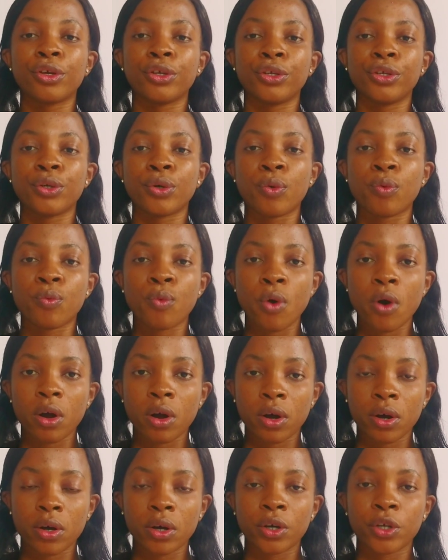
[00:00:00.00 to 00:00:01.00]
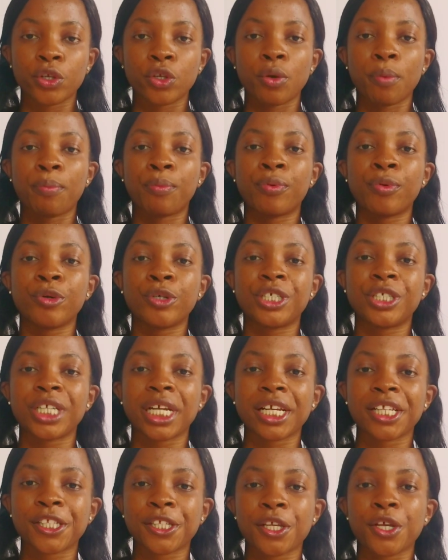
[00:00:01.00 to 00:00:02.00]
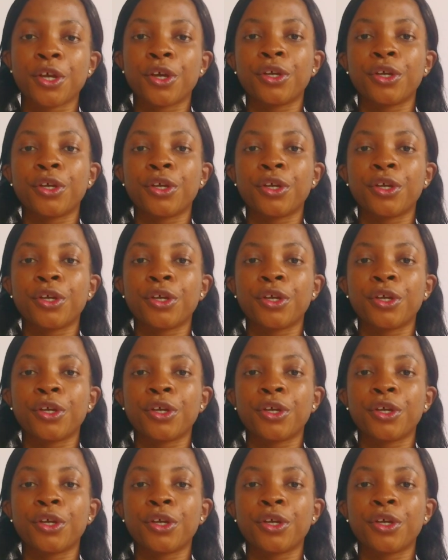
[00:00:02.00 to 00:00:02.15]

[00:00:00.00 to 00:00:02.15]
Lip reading: your work, your project,